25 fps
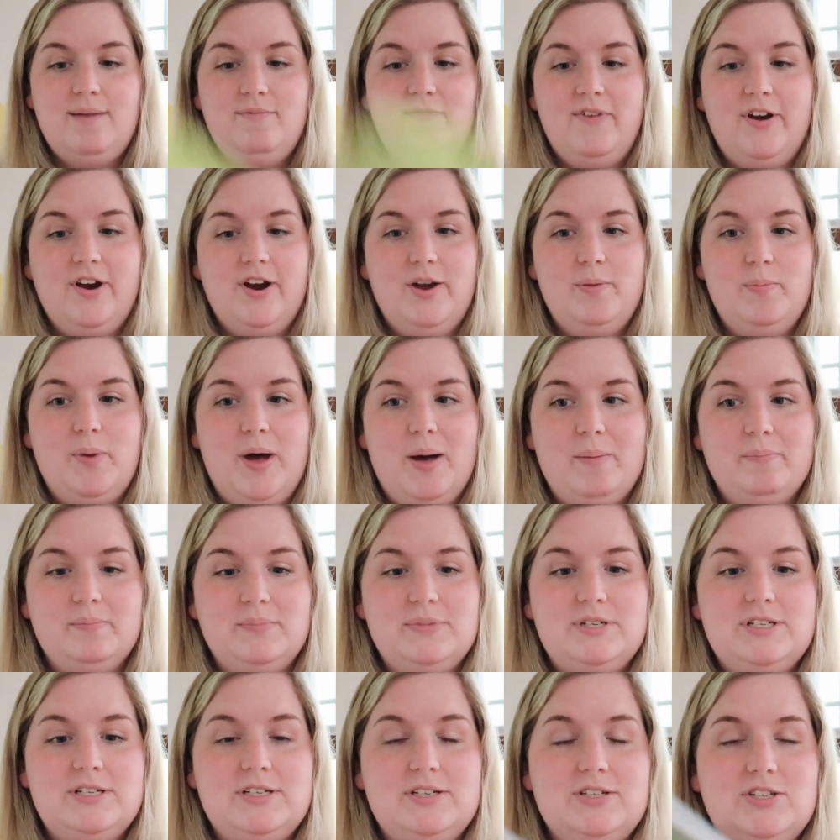very
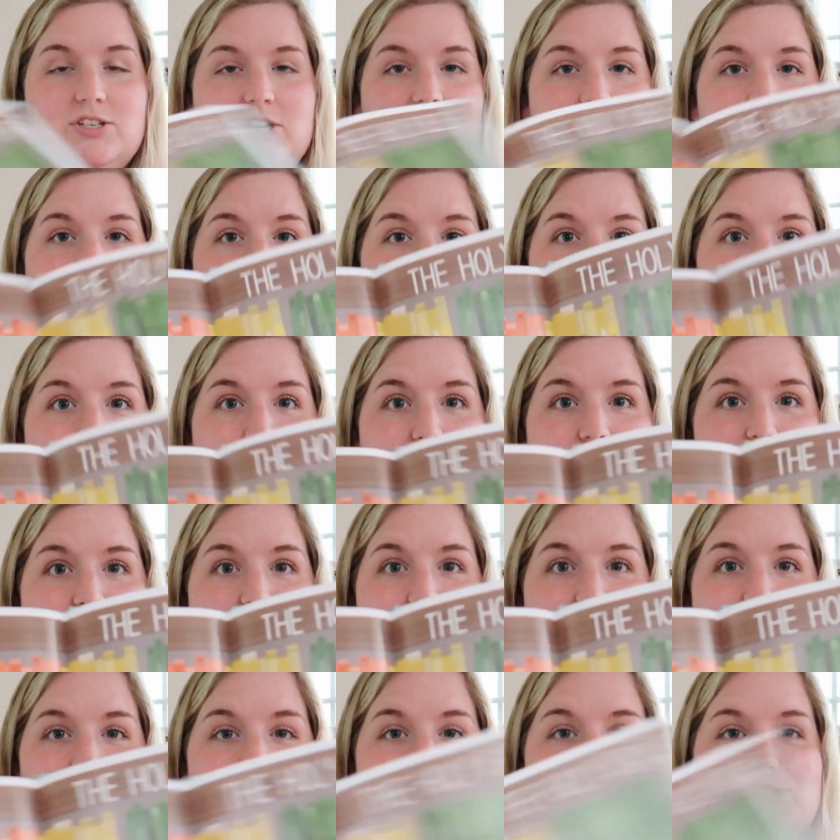pumped. So
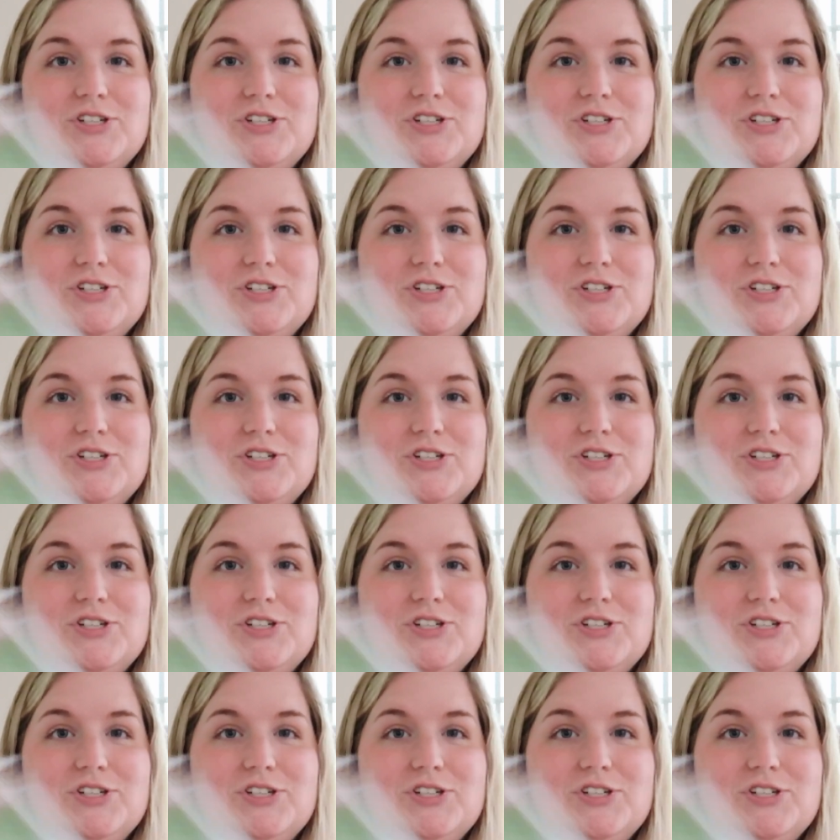you